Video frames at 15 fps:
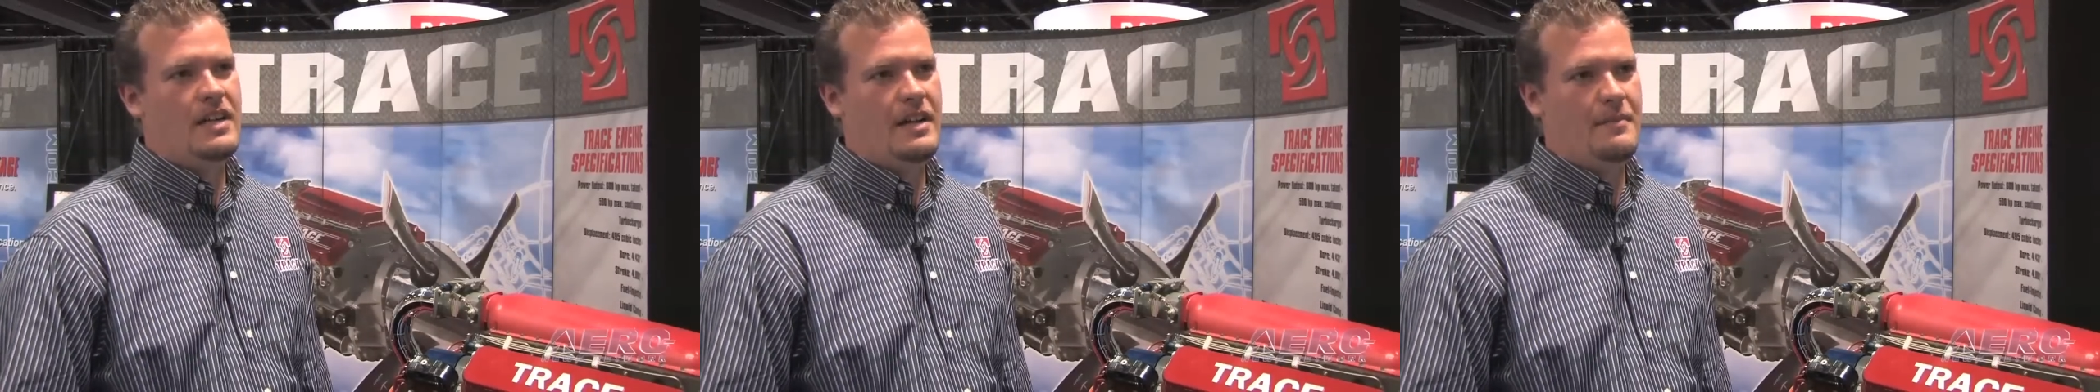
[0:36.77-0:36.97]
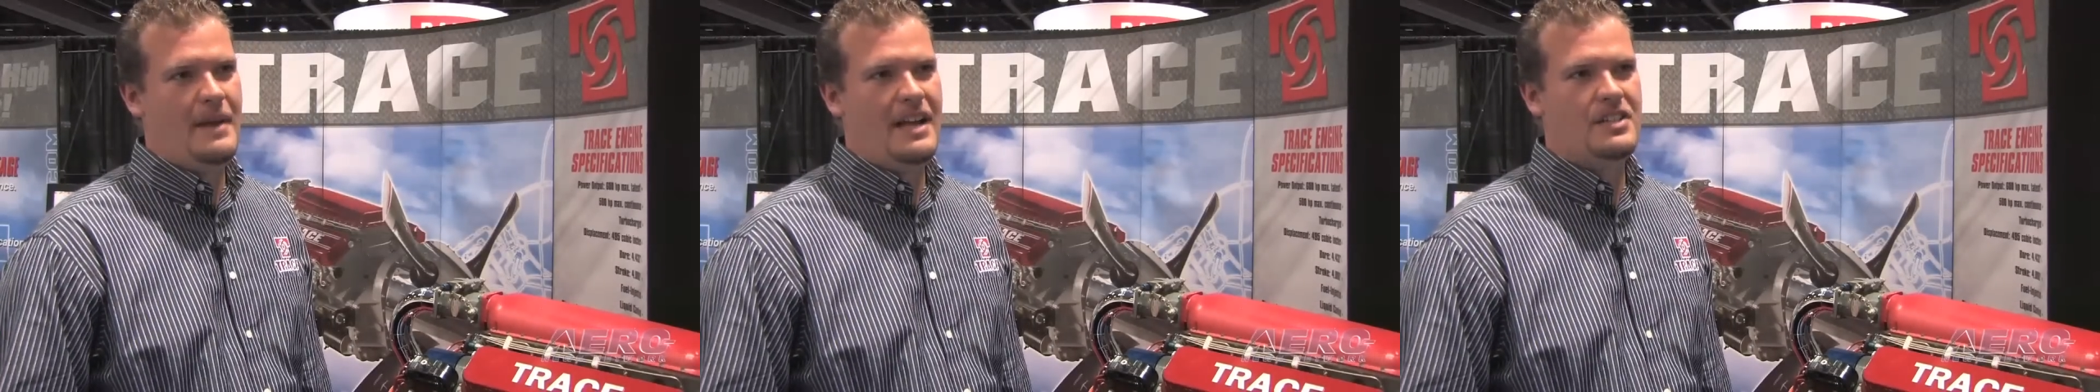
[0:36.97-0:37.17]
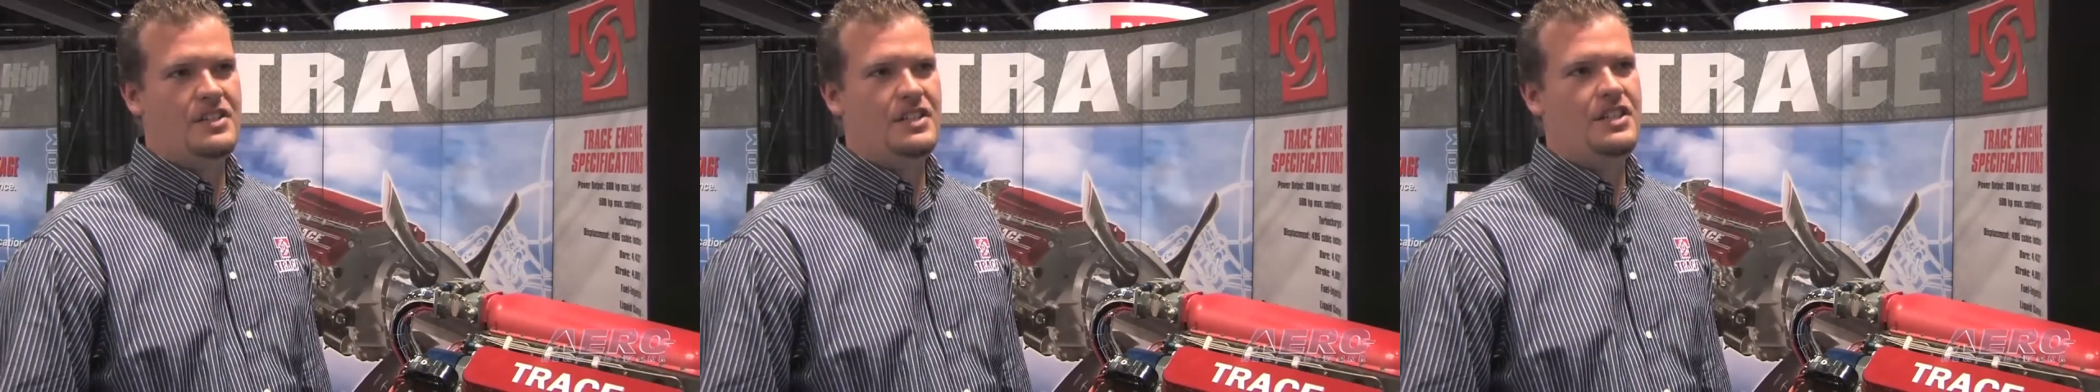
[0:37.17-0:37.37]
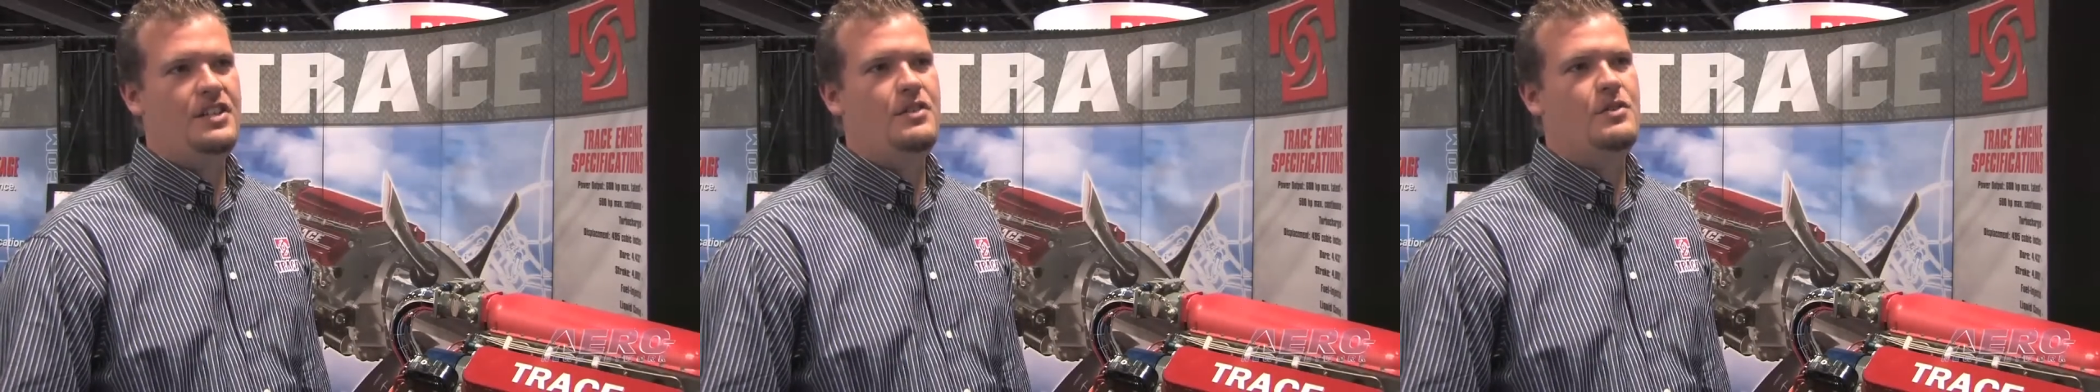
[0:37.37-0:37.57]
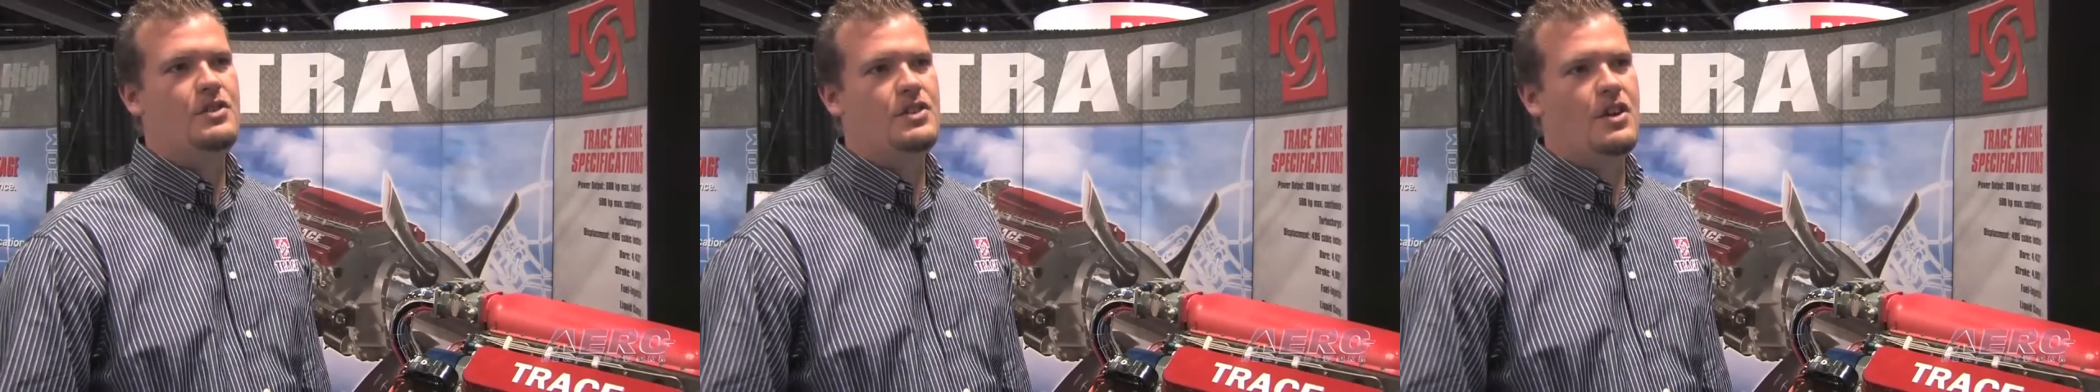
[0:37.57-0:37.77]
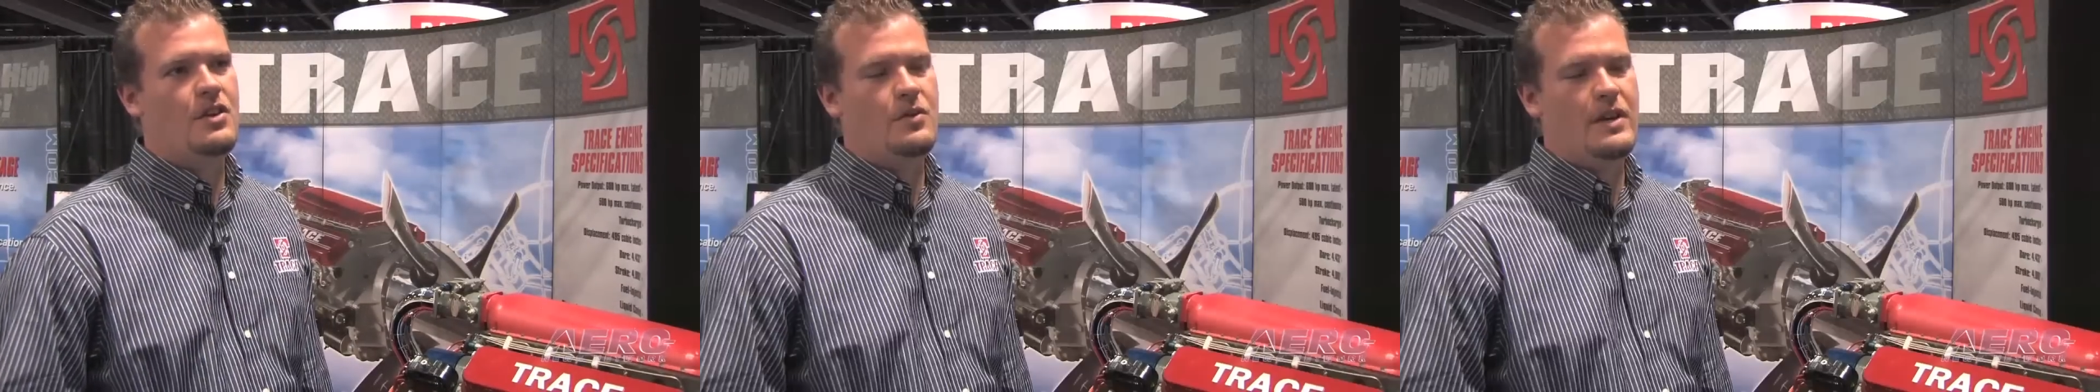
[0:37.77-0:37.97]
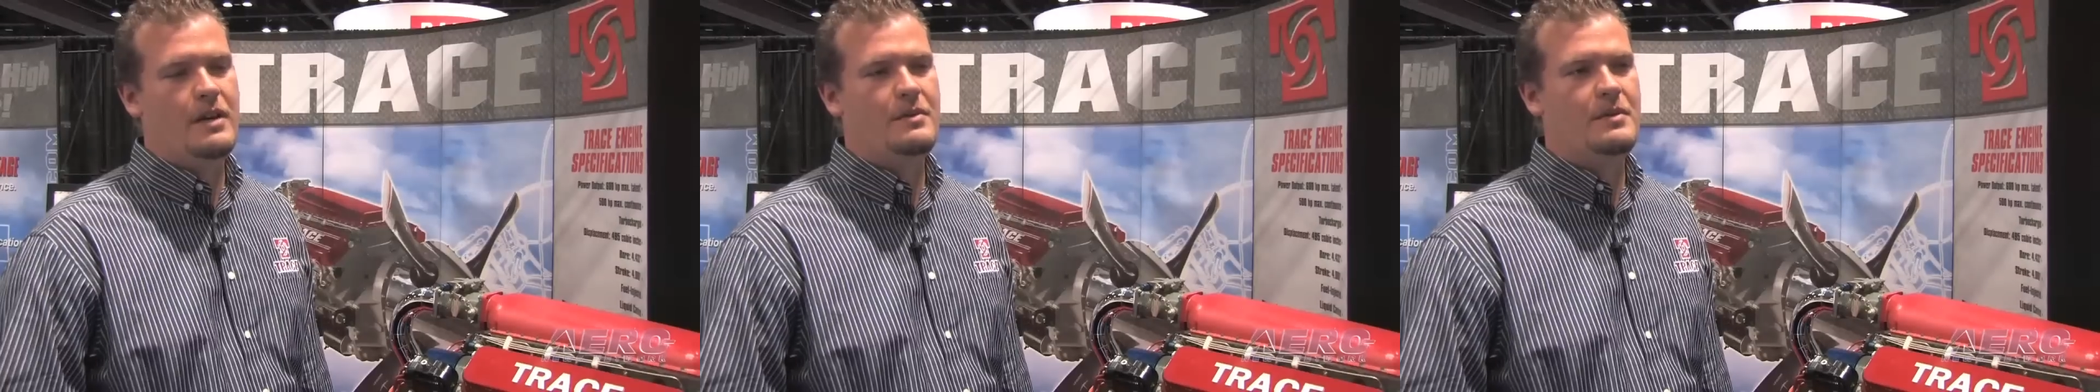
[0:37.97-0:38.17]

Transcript: at max continuous all the way up